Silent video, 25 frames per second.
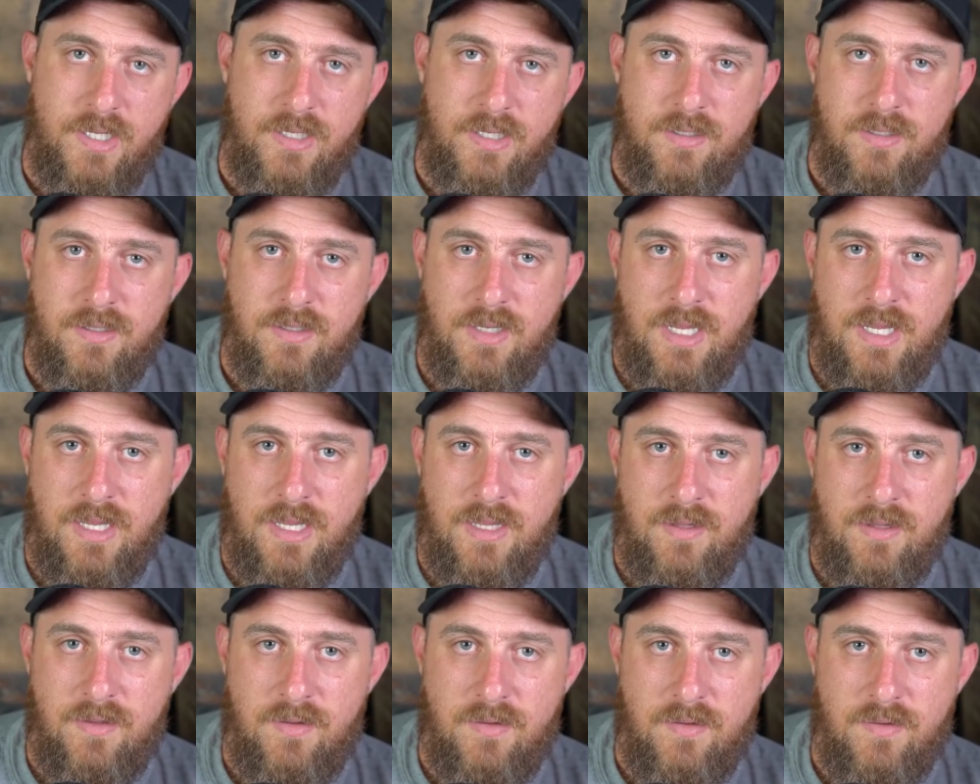it
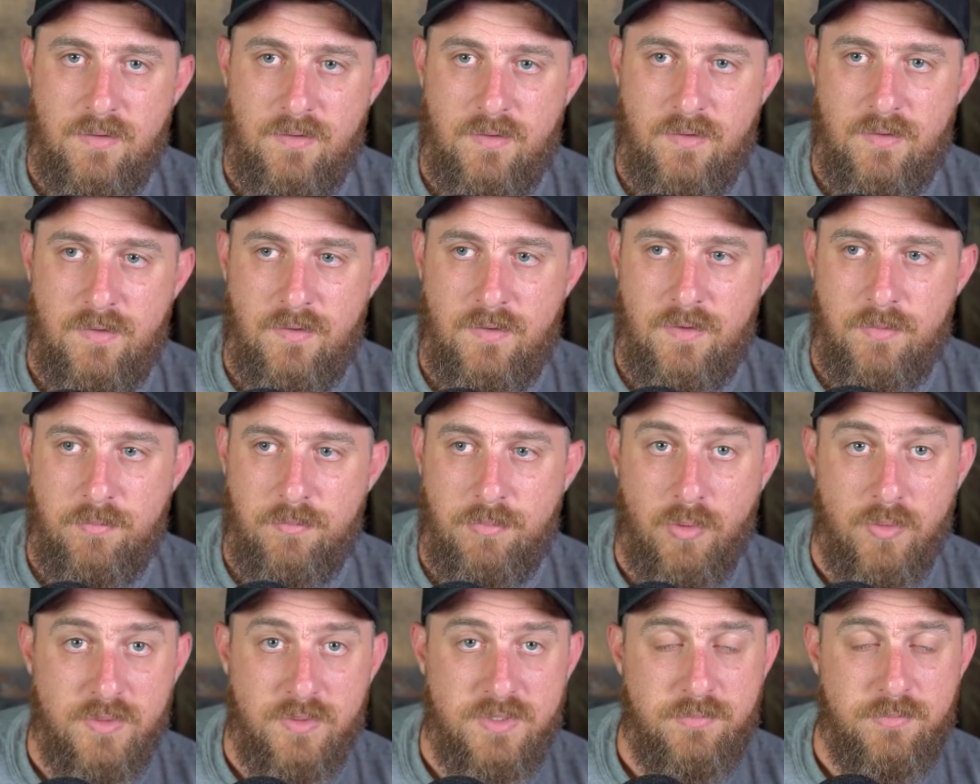and the
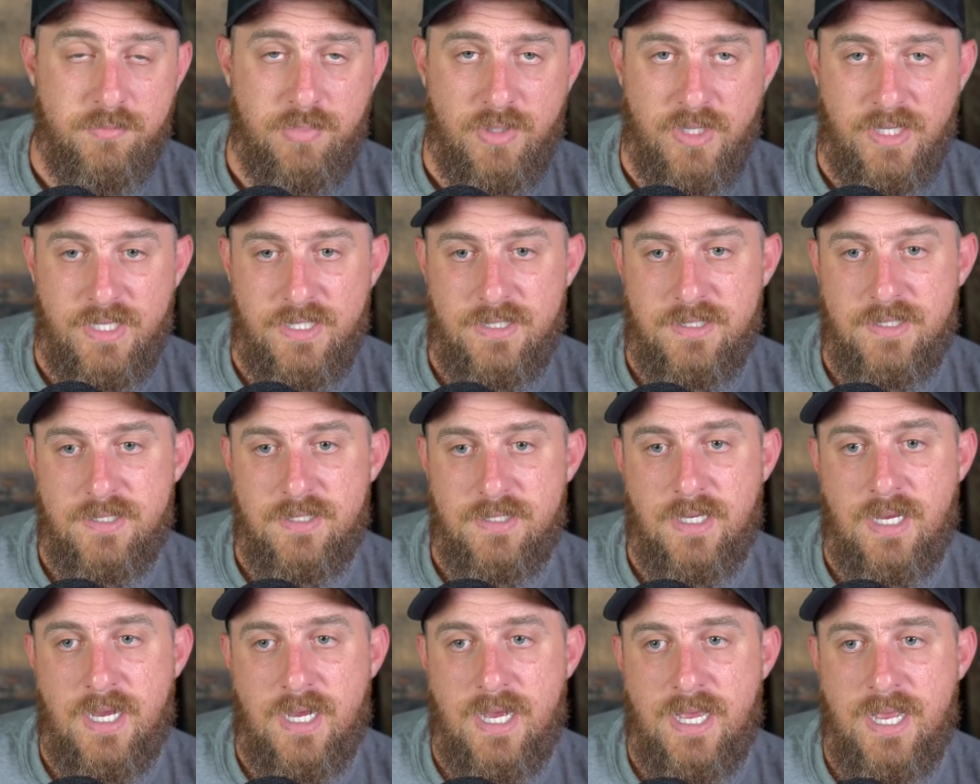bolts in
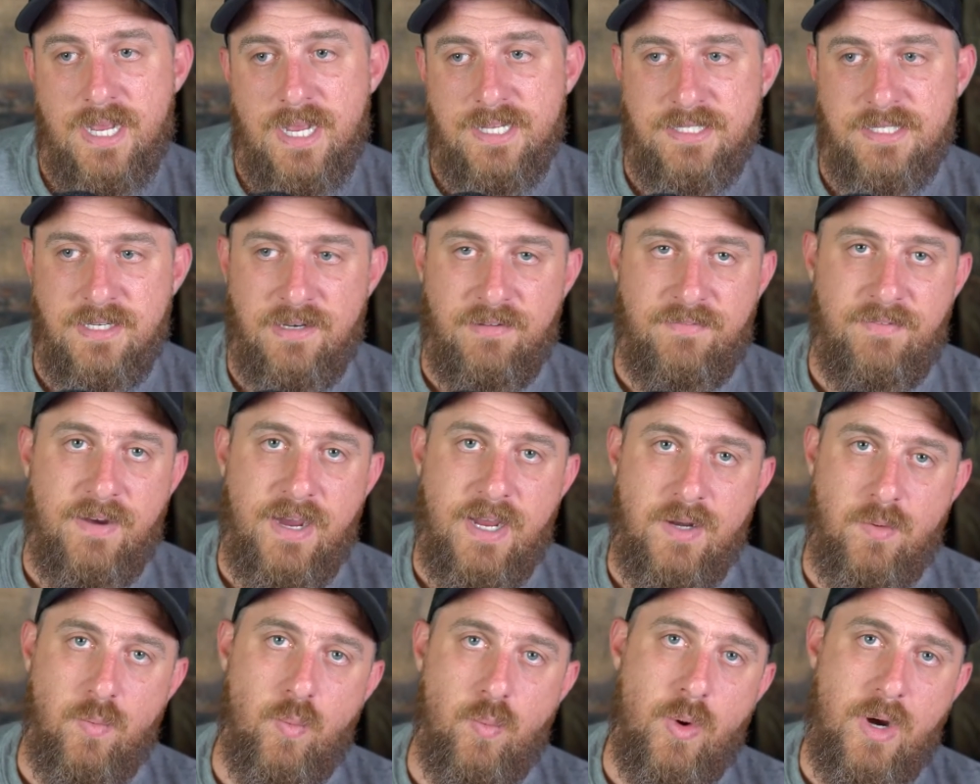place, I
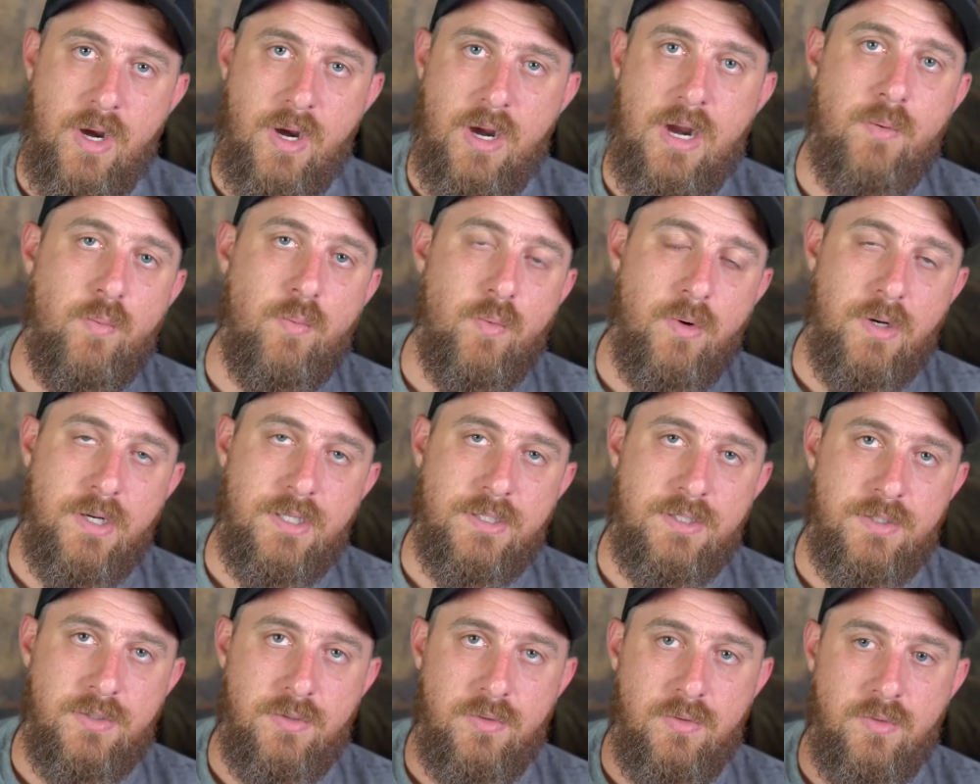identified where I
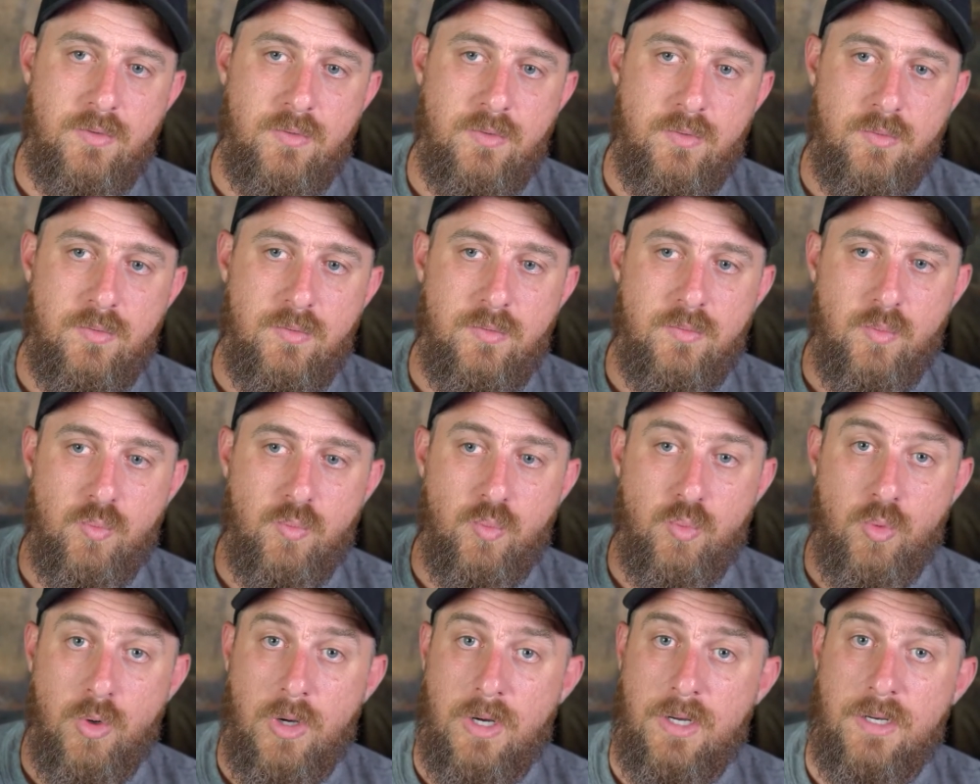wanted to
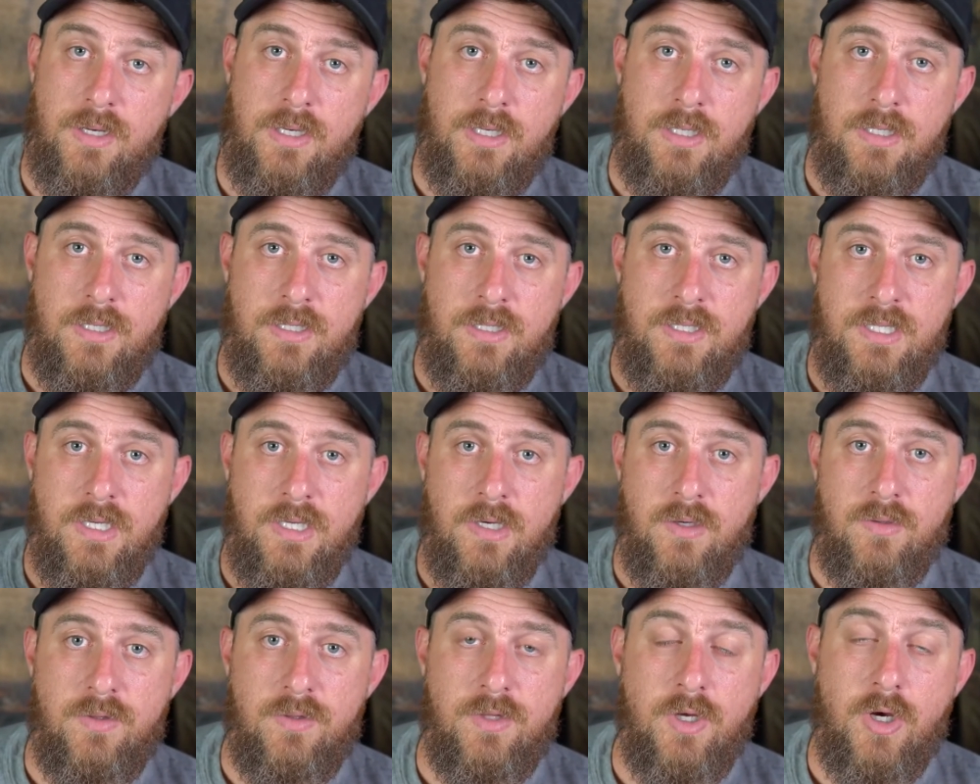run
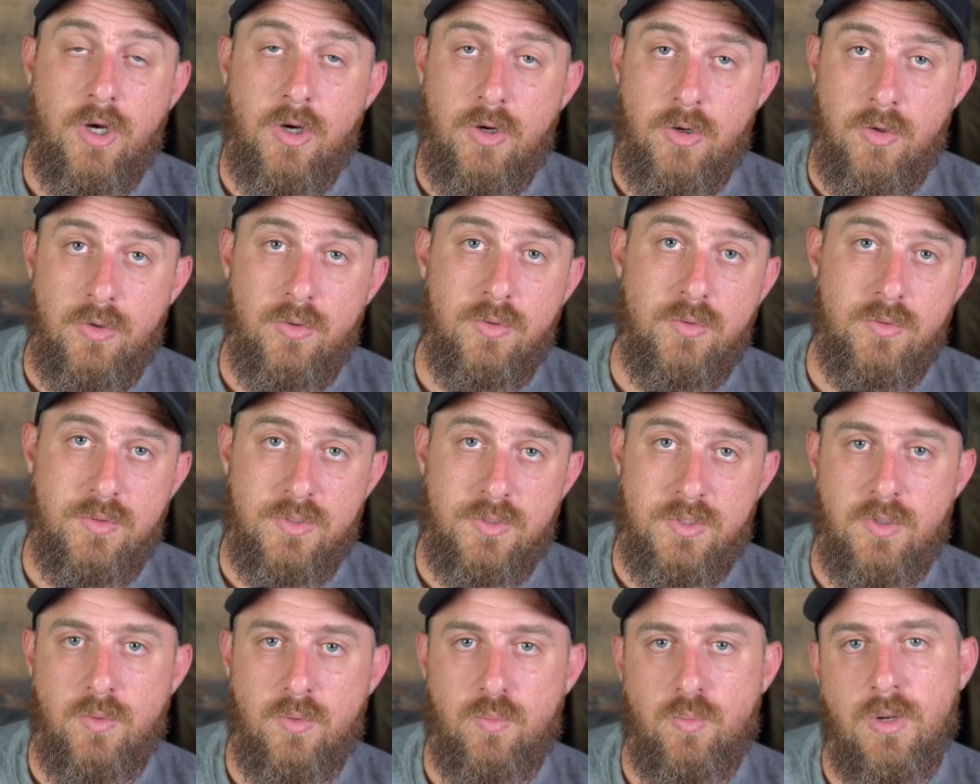the
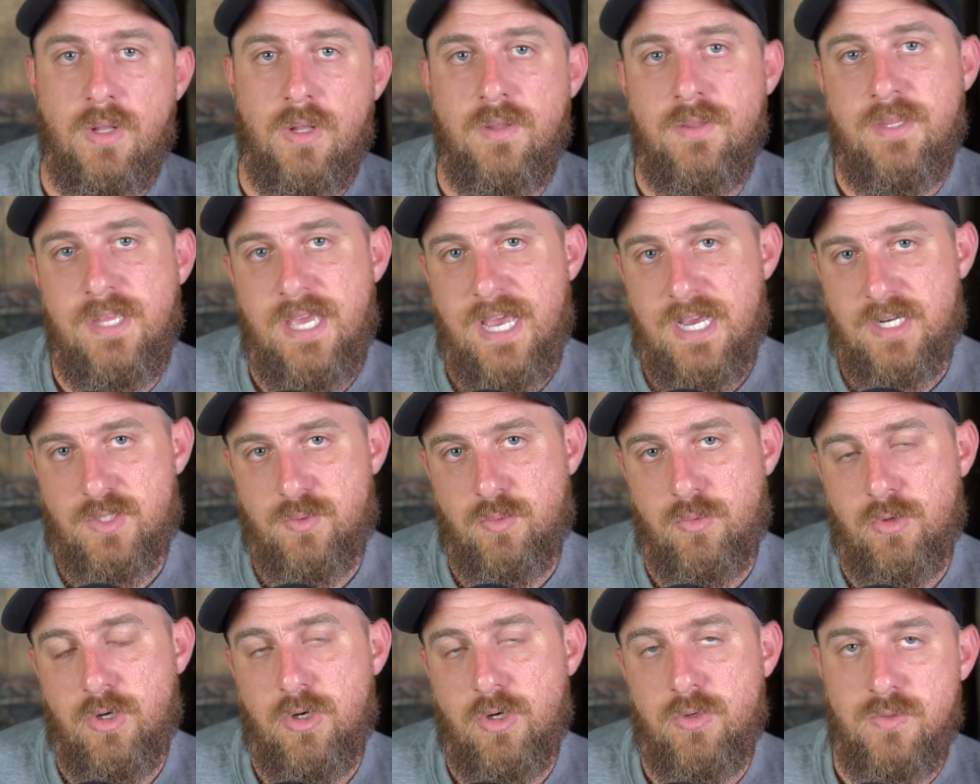hose to run the
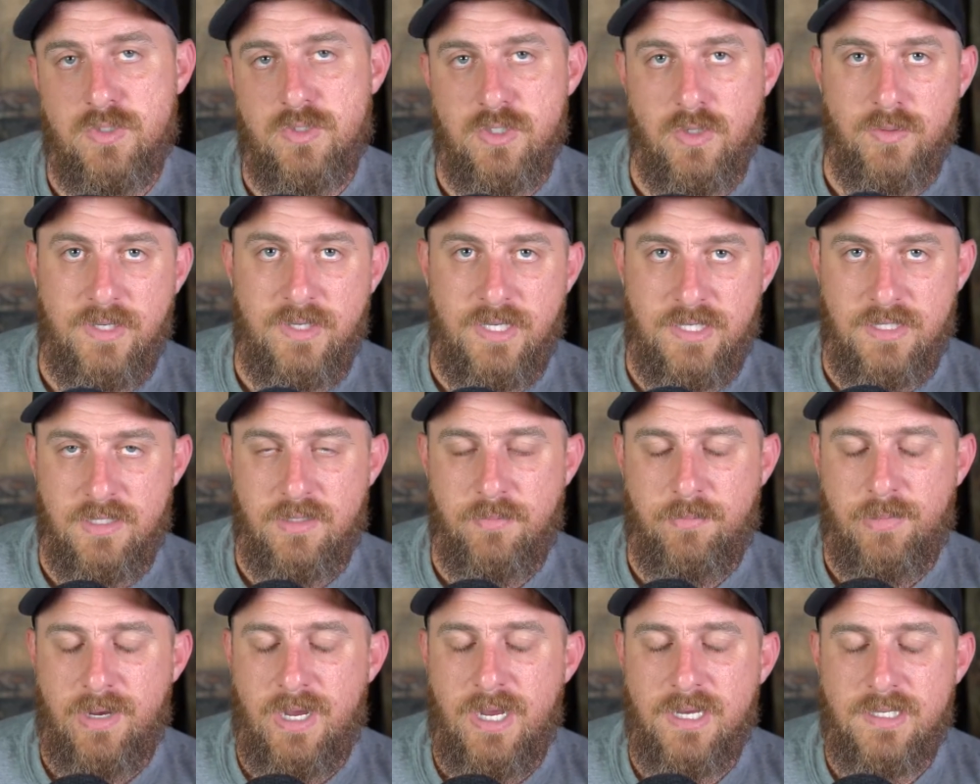actual ozone into
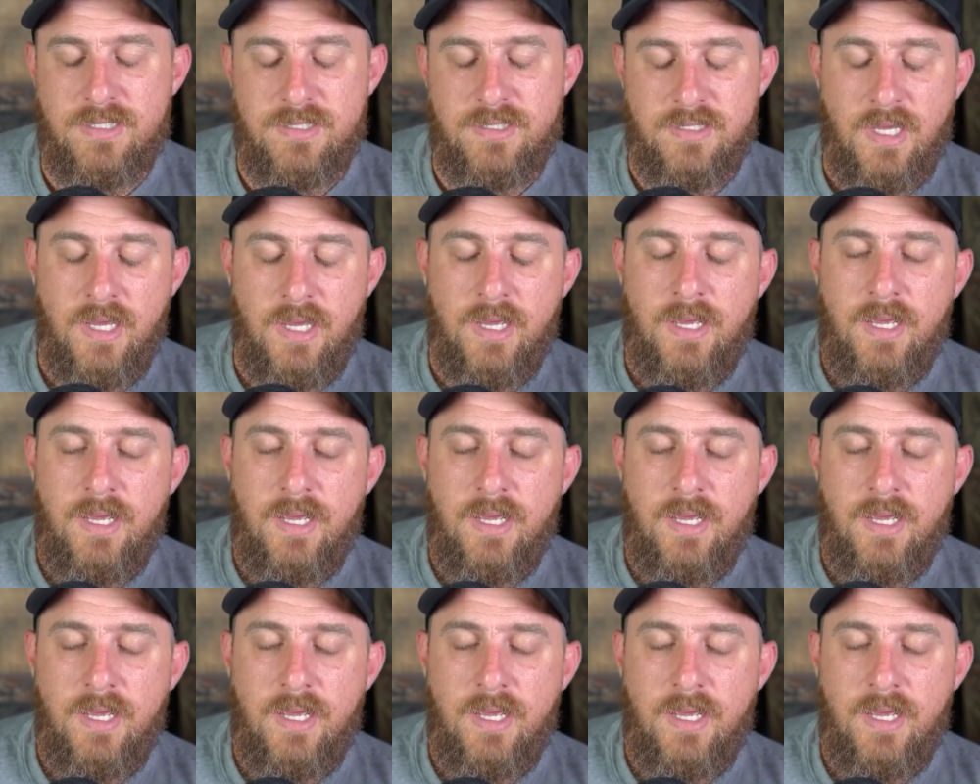the box.